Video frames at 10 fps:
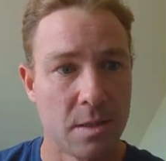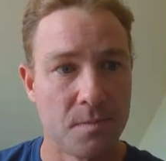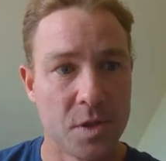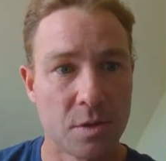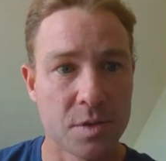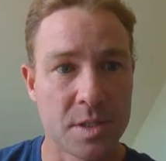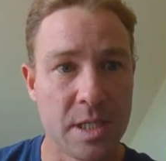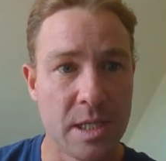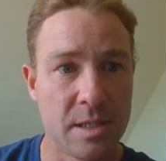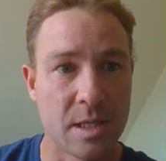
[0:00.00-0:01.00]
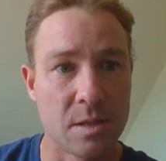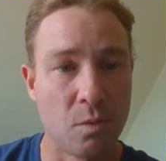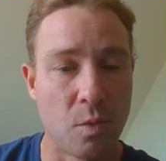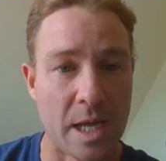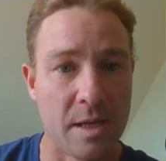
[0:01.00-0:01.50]
you'll see that
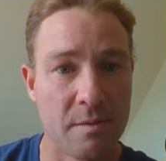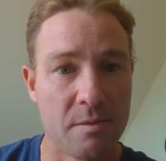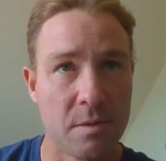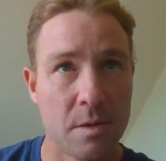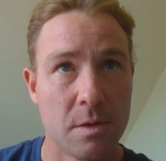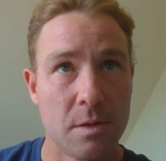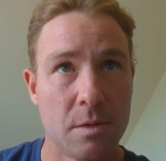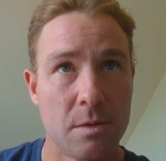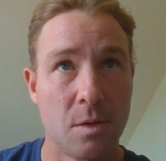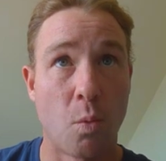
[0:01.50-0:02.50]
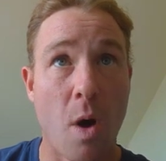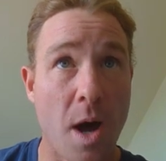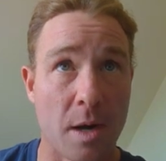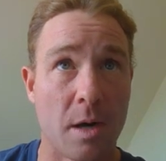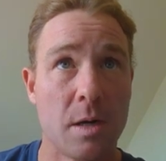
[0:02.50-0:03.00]
the
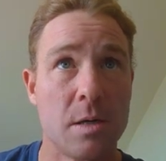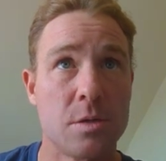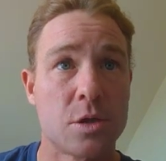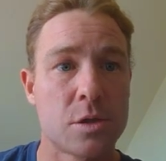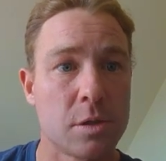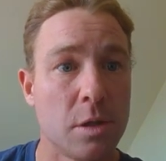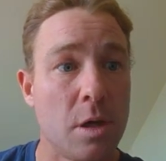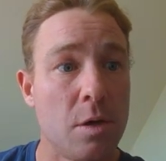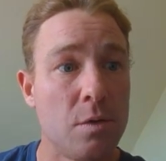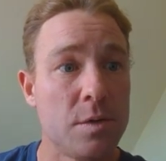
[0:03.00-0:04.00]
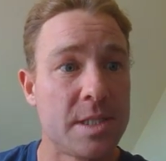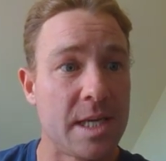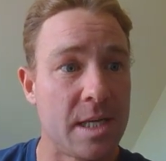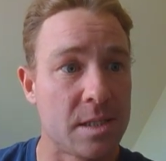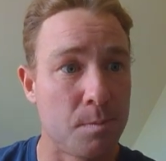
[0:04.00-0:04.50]
water slows
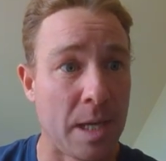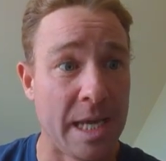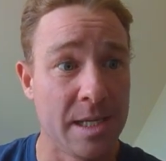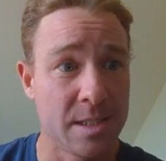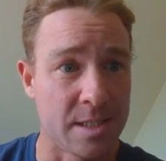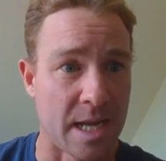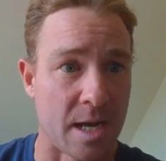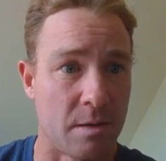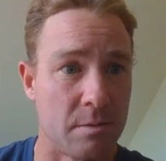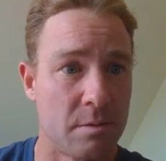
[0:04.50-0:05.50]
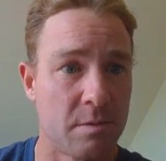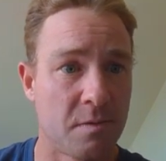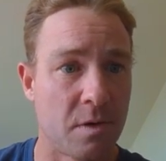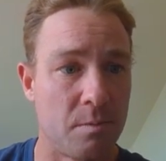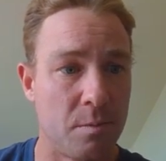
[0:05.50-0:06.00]
its pace down
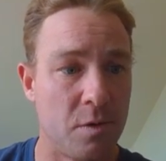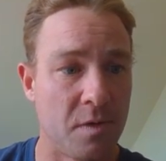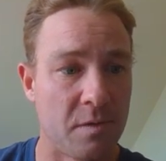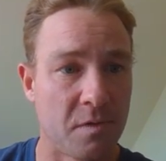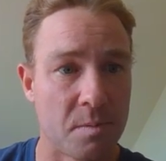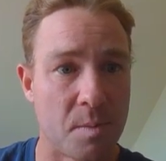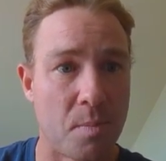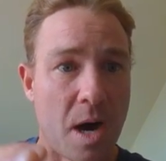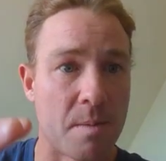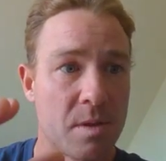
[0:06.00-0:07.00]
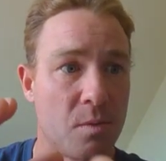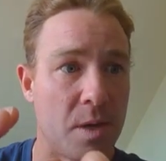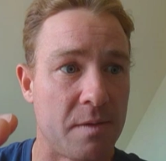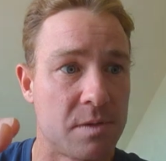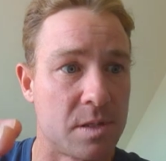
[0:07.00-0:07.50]
from moving from the bottom of the
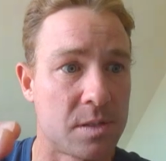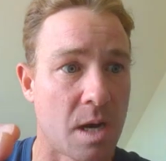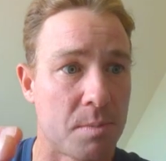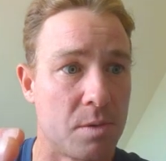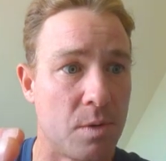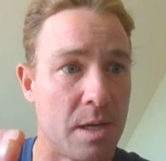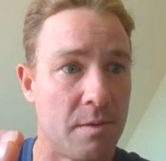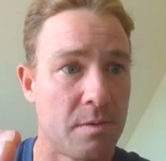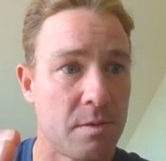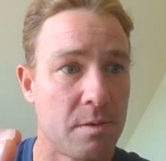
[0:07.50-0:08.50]
wave to the top of the wave.